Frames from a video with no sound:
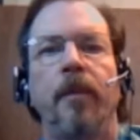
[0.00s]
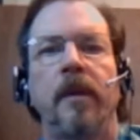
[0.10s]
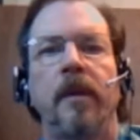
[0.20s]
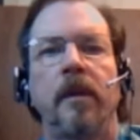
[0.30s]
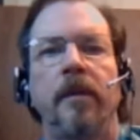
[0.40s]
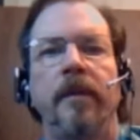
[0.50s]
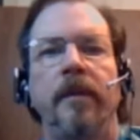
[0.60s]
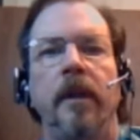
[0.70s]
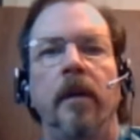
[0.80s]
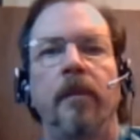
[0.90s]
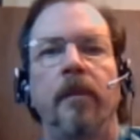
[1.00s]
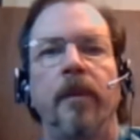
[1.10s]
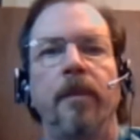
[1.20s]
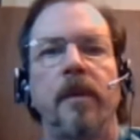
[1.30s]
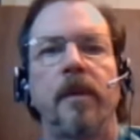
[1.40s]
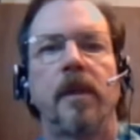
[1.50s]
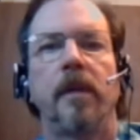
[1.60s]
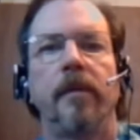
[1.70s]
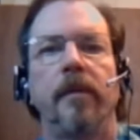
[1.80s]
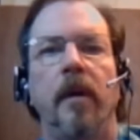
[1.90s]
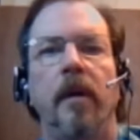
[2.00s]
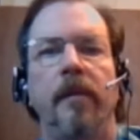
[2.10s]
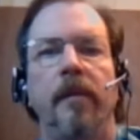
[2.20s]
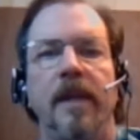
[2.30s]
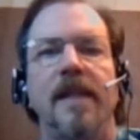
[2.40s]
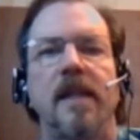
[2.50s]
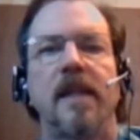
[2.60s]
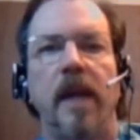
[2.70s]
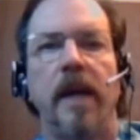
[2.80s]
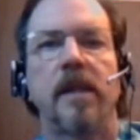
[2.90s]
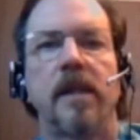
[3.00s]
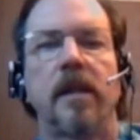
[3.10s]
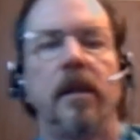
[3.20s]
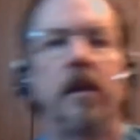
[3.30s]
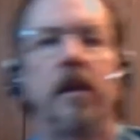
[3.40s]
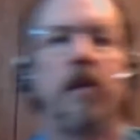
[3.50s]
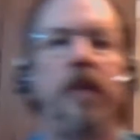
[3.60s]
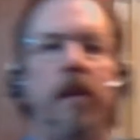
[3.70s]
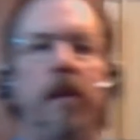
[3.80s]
of the video. The purpose of this test is to be able to